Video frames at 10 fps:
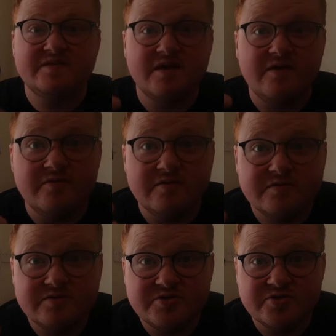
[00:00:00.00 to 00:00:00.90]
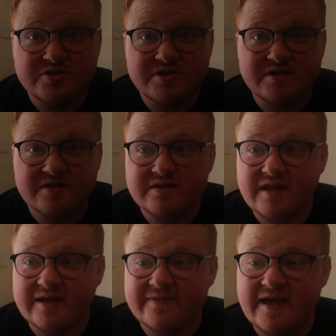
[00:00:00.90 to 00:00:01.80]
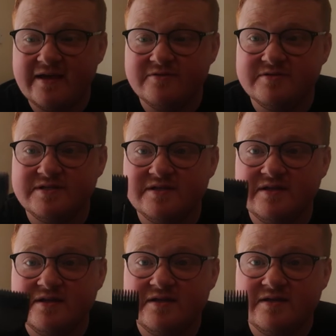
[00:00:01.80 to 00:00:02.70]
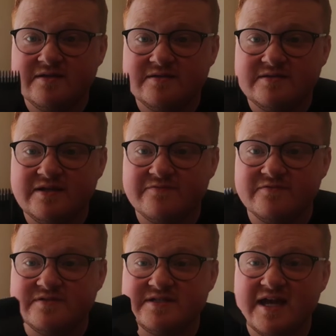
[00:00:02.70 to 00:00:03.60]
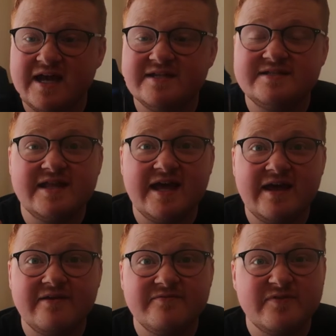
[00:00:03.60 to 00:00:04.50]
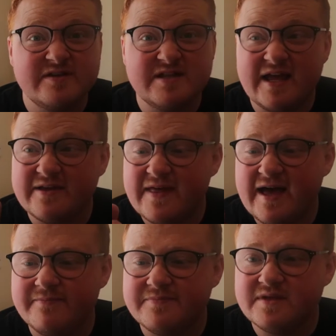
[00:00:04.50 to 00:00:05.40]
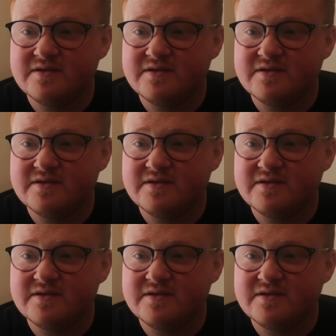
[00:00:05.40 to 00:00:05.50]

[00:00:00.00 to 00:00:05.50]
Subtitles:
So just like that, using different sides there, things like that.